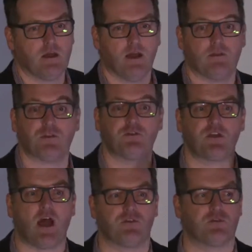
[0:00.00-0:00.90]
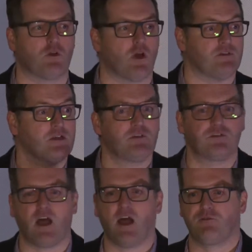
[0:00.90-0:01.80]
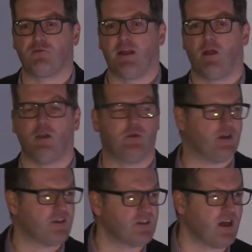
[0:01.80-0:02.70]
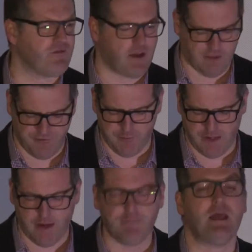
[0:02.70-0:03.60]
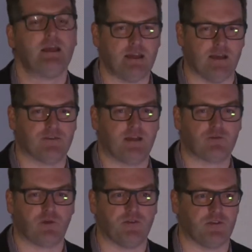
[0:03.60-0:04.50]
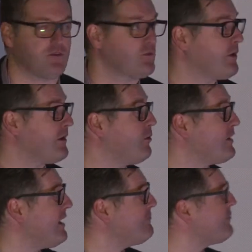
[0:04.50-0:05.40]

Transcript: And so stars took over. Stars running Hollywood. Sound vaguely familiar? Yes, that's right. This is where it all came